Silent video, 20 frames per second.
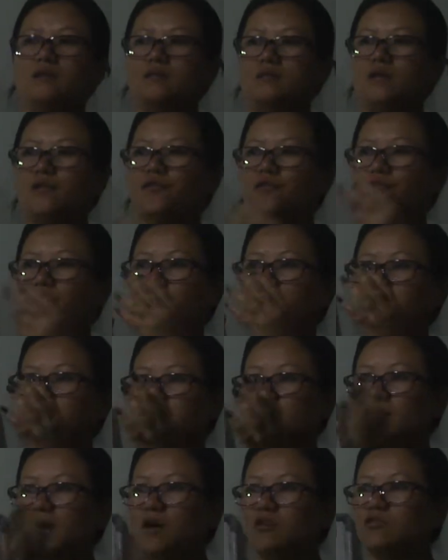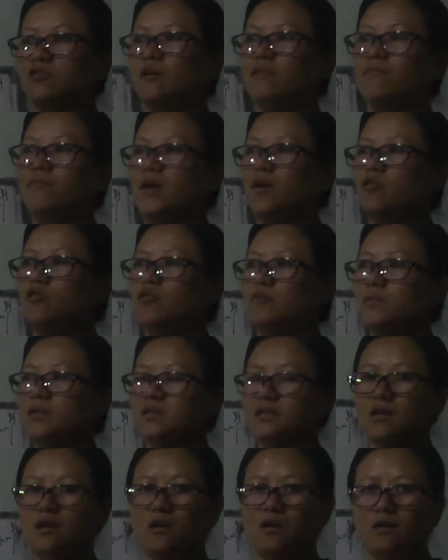the front mouth of my home
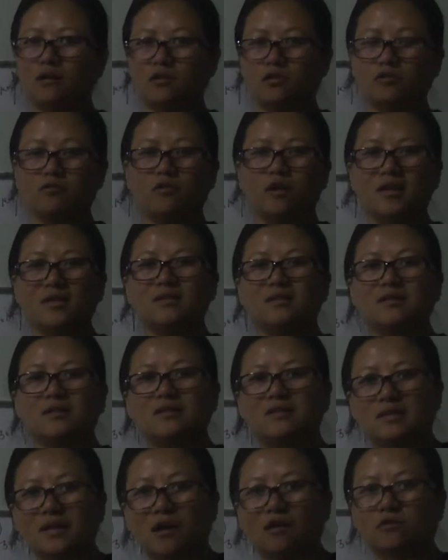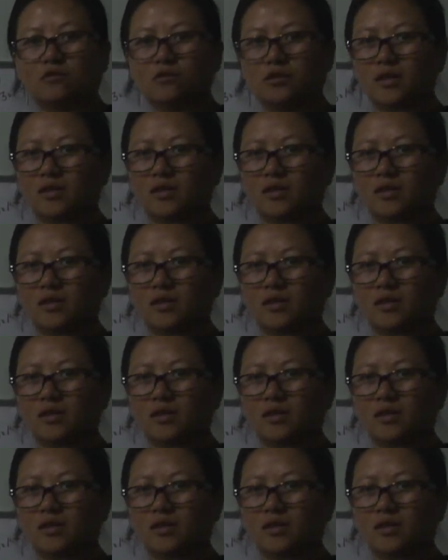is towards south.